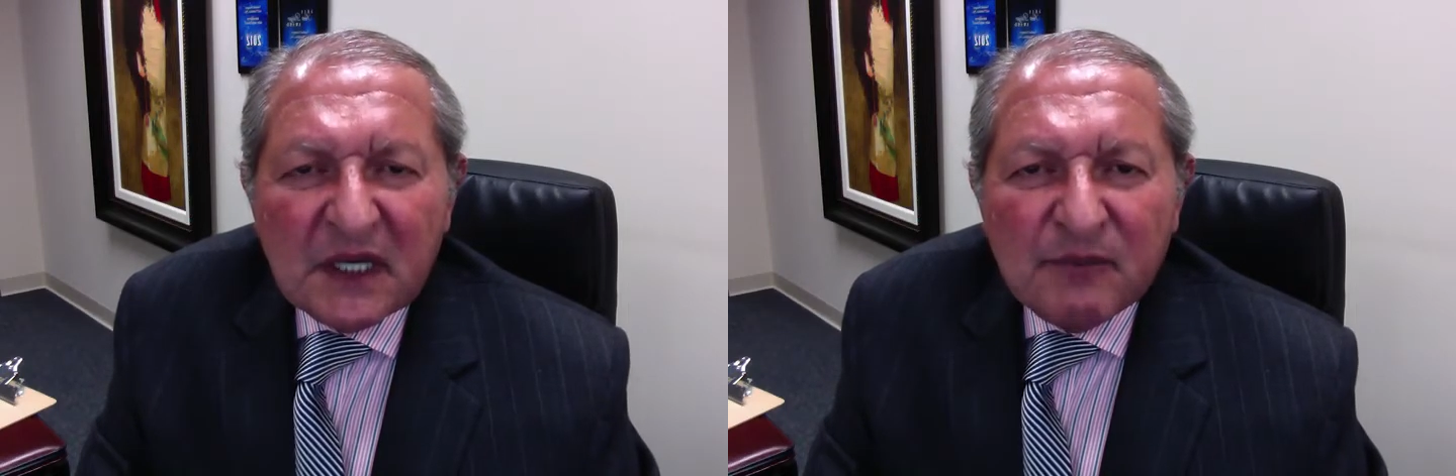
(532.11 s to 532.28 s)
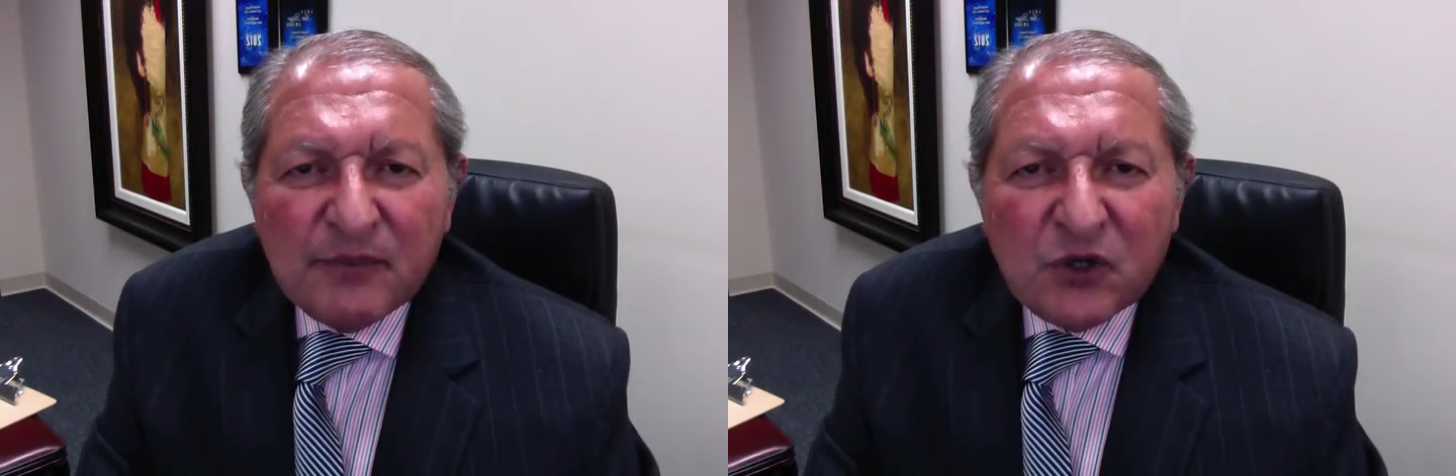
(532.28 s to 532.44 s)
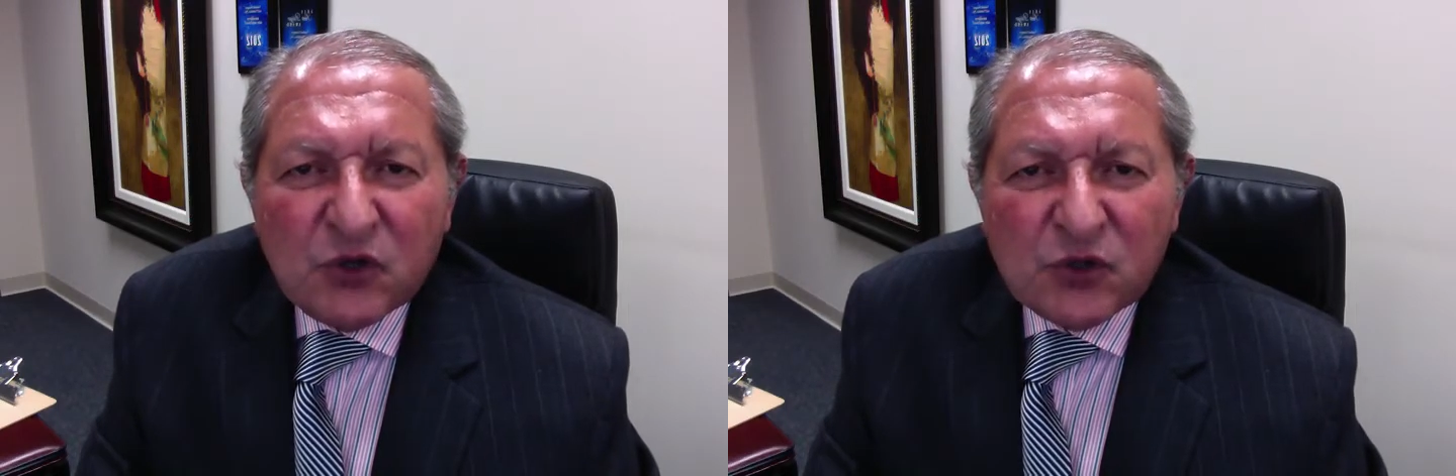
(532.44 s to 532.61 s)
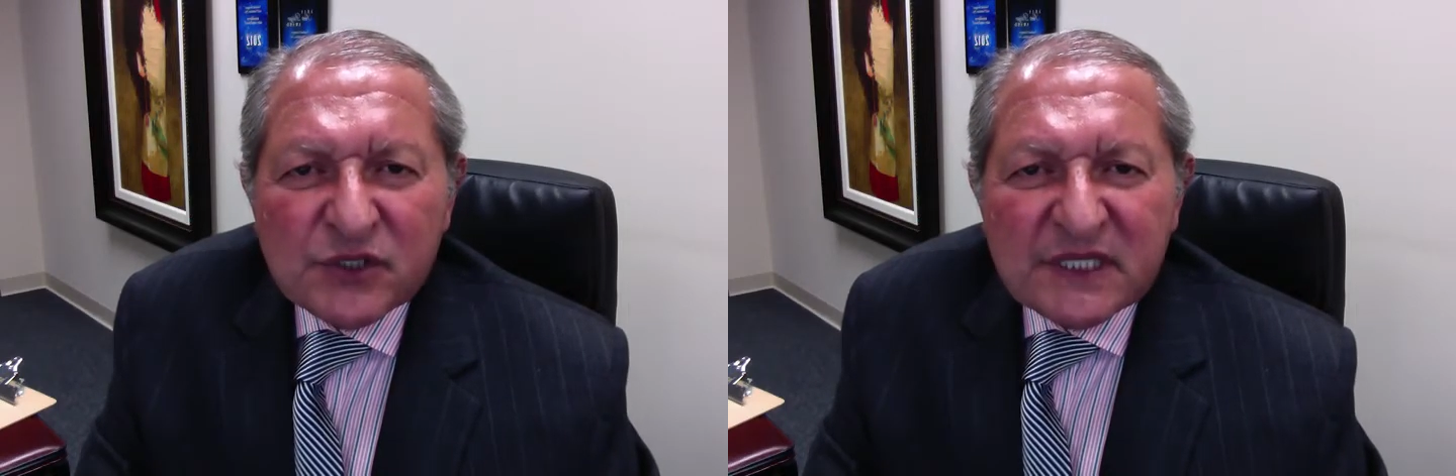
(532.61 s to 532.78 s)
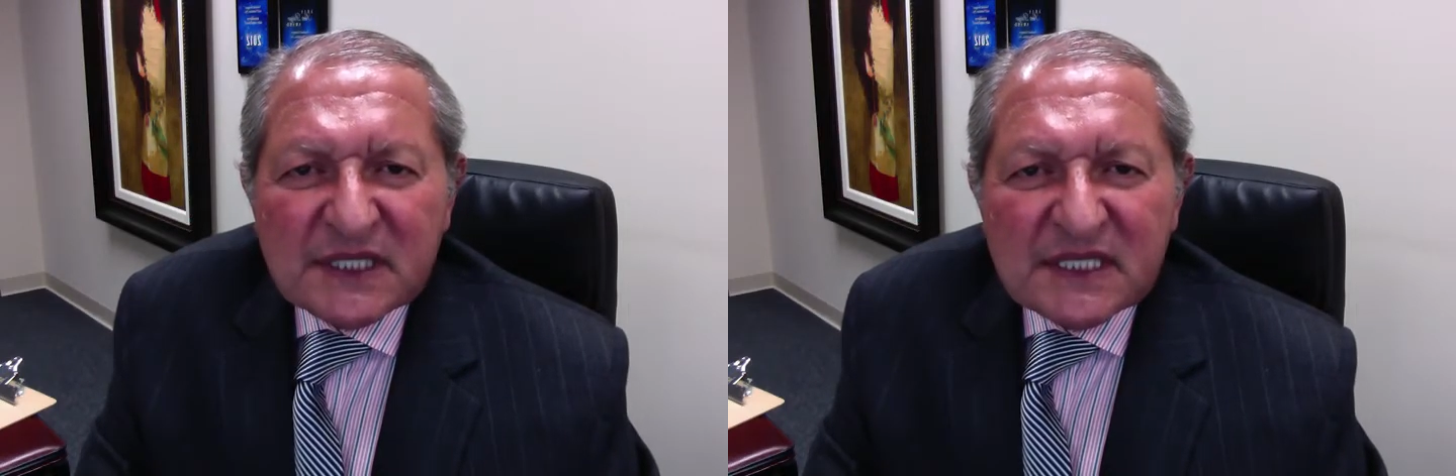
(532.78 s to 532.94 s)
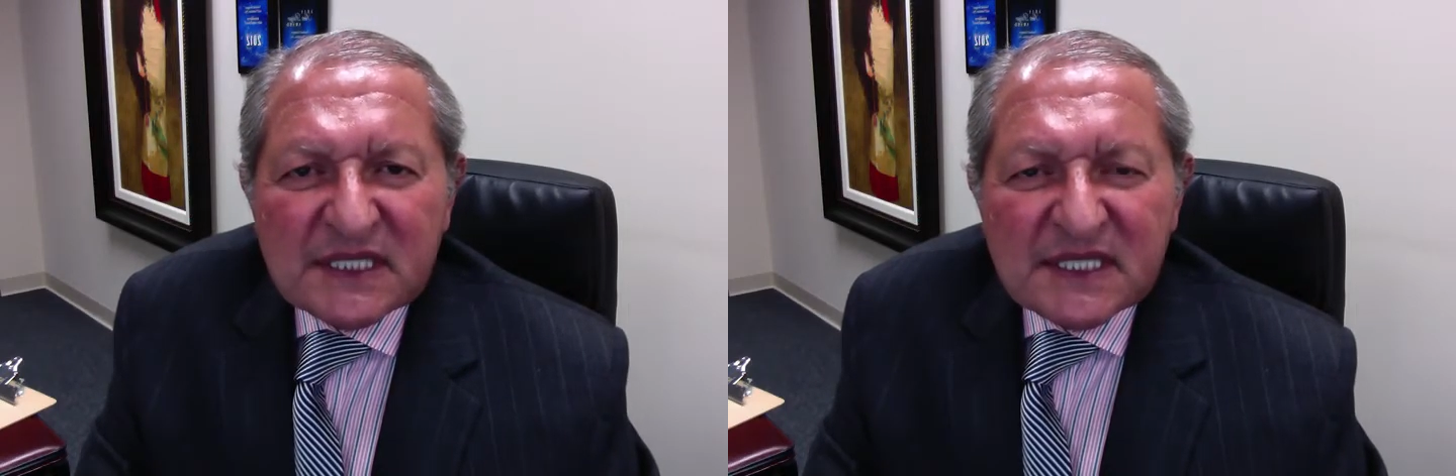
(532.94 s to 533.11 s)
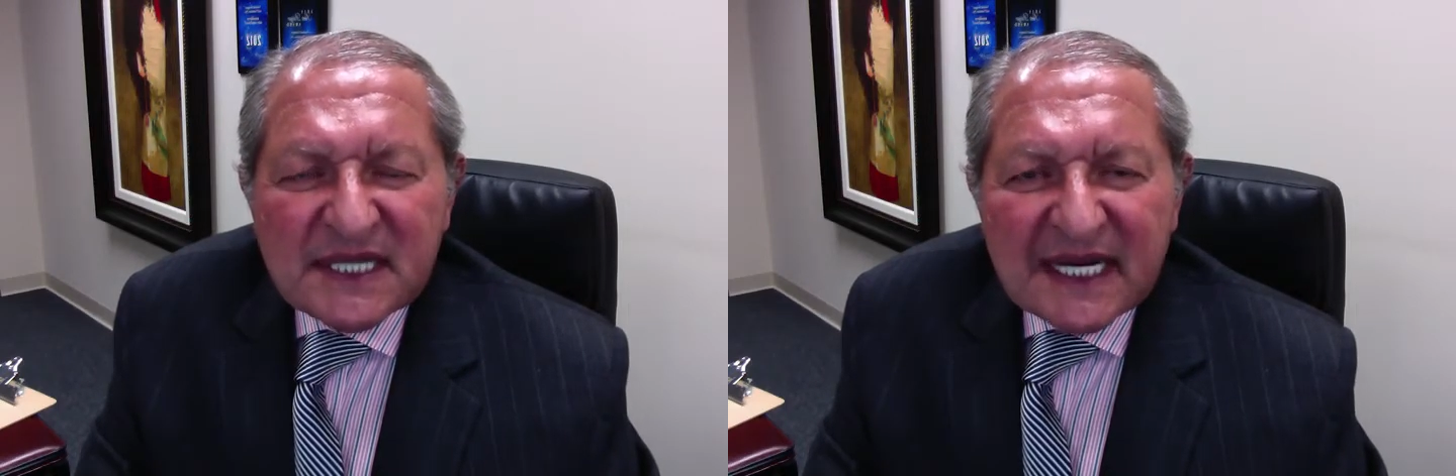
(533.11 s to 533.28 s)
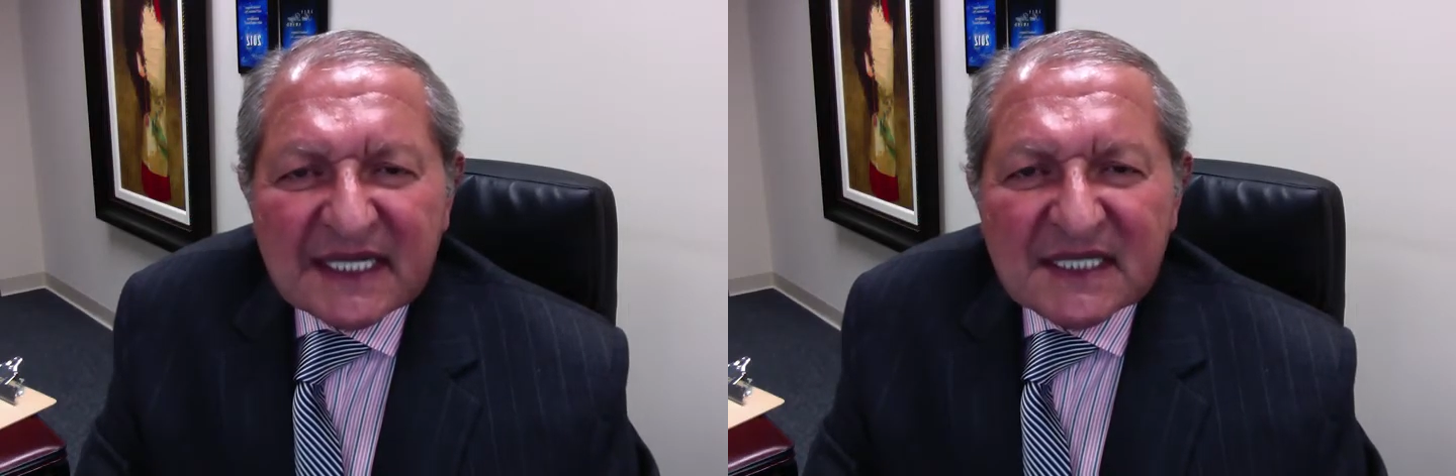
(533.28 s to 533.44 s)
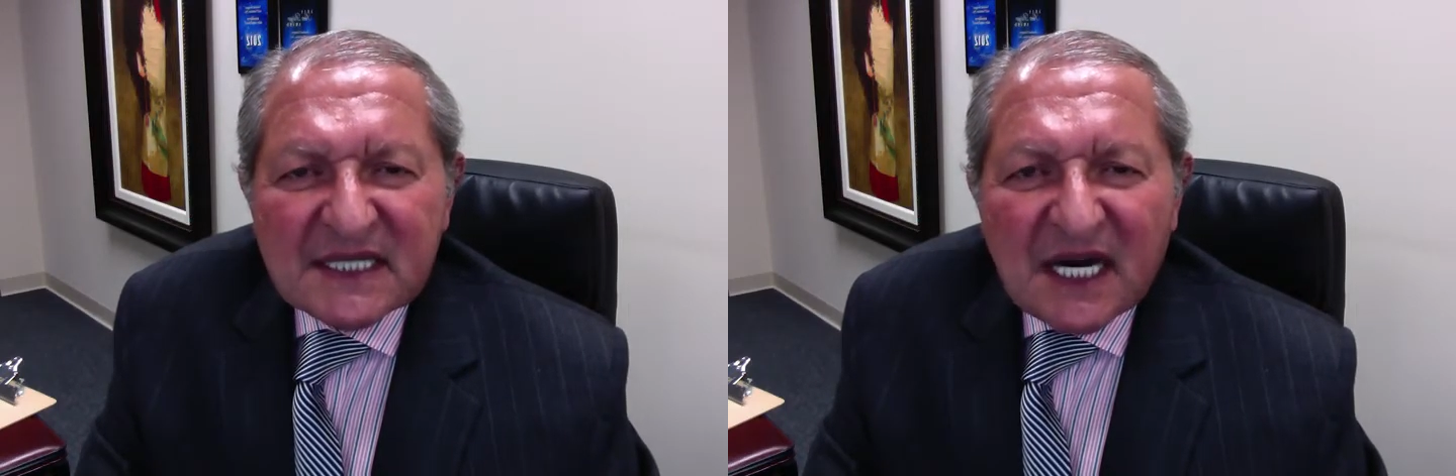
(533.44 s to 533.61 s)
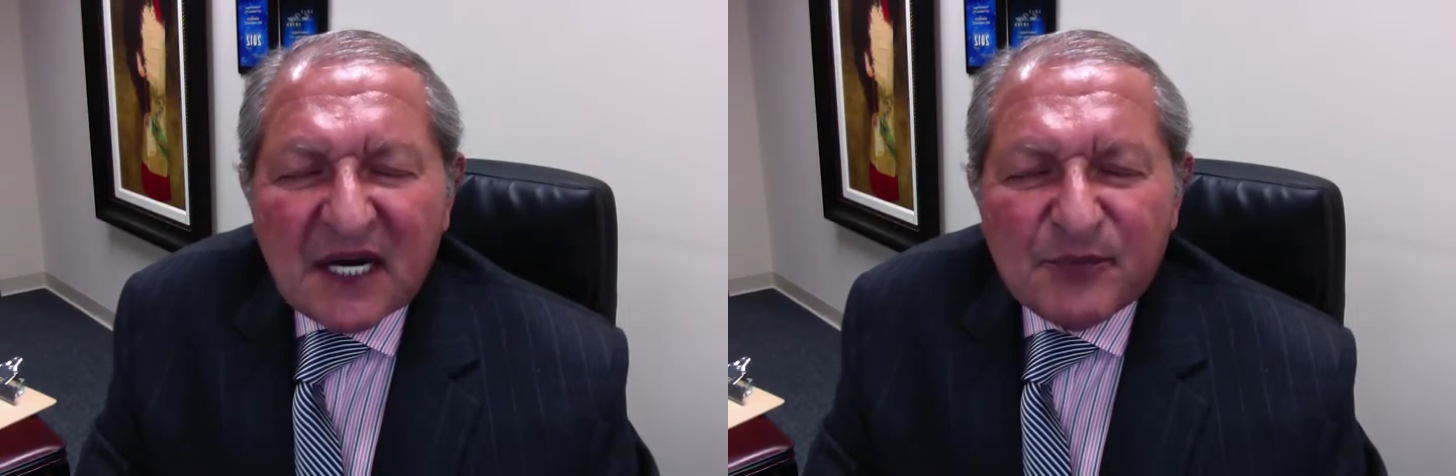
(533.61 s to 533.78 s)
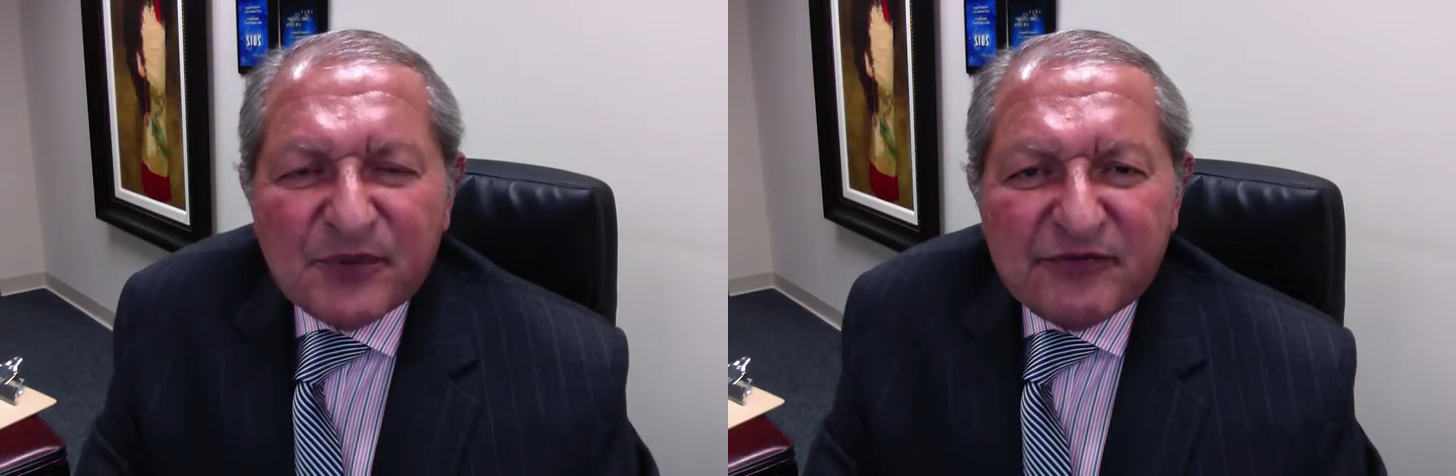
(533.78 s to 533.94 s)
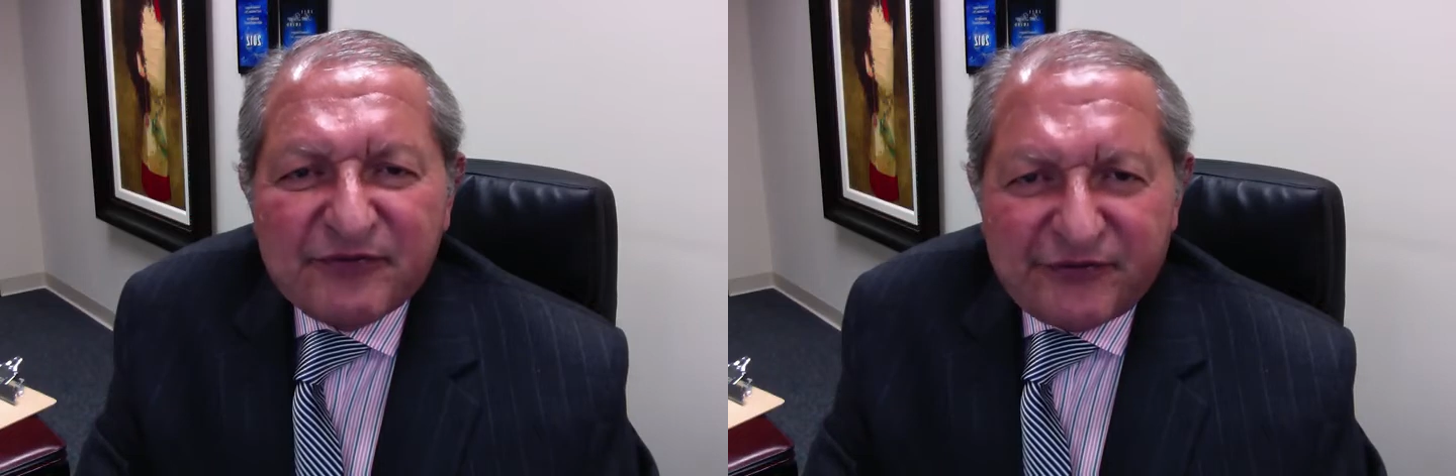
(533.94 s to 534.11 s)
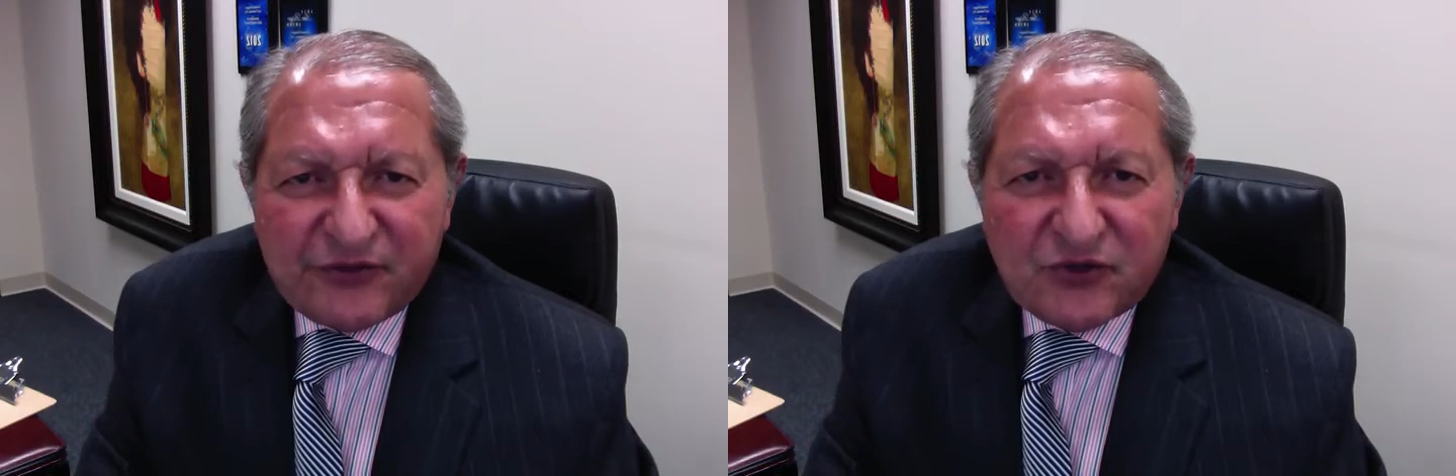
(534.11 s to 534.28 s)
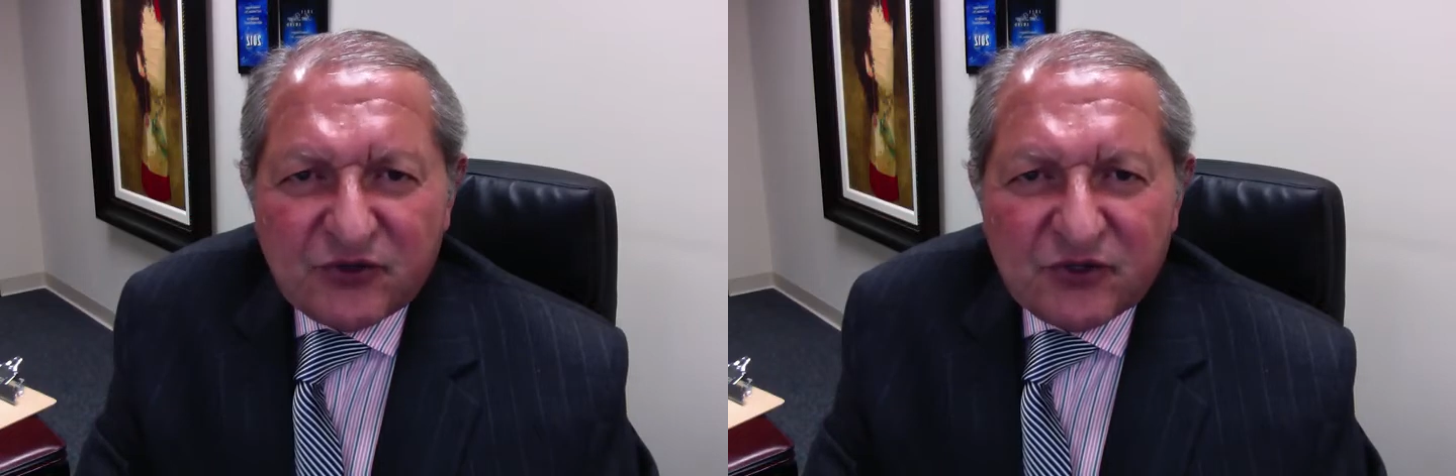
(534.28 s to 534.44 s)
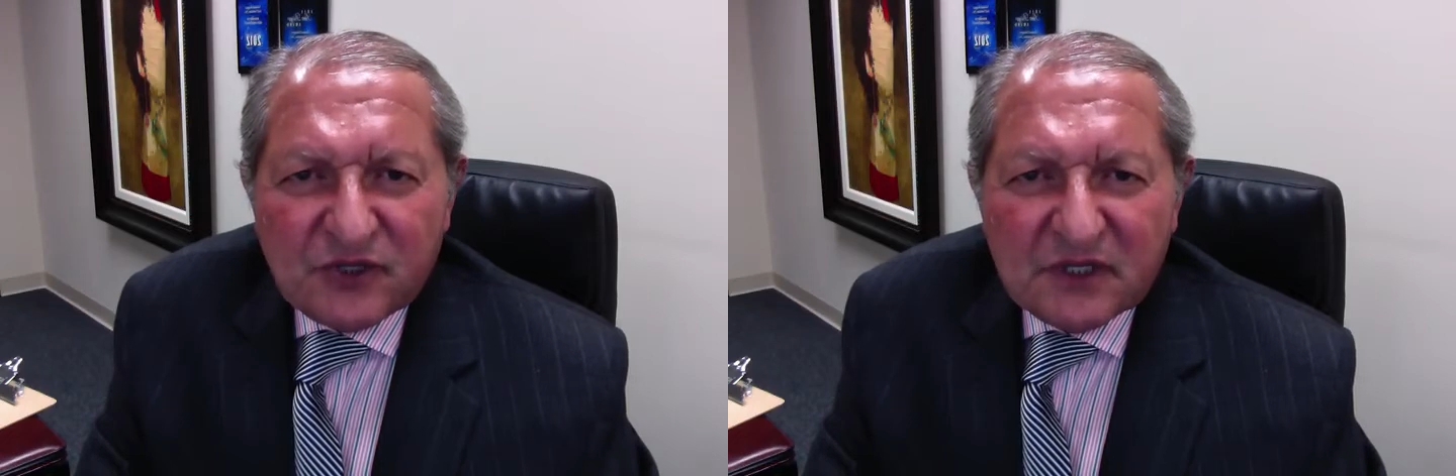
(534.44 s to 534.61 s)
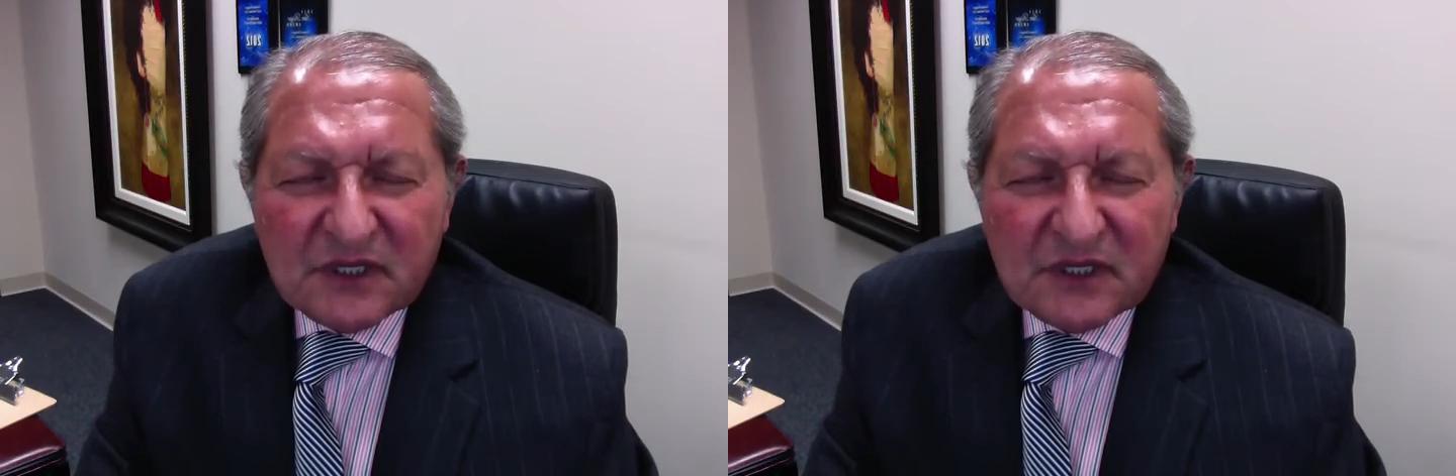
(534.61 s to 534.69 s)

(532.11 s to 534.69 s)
because it is that type of food